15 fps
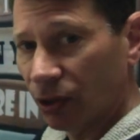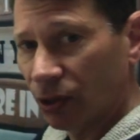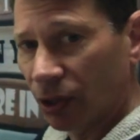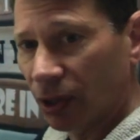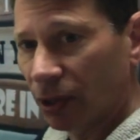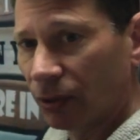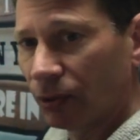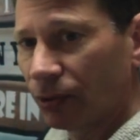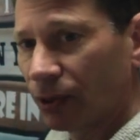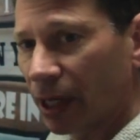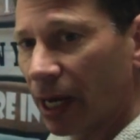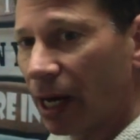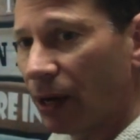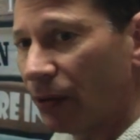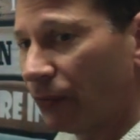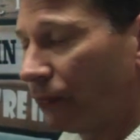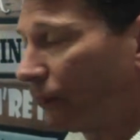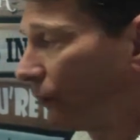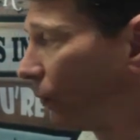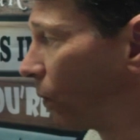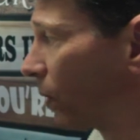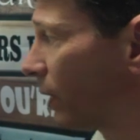turtles have
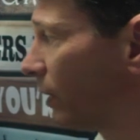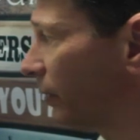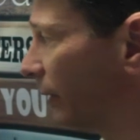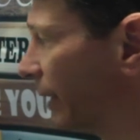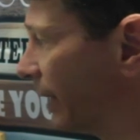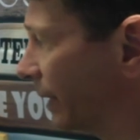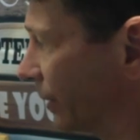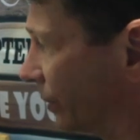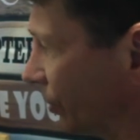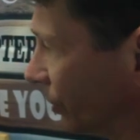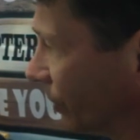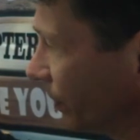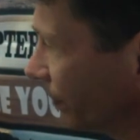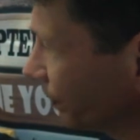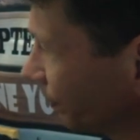4 legs.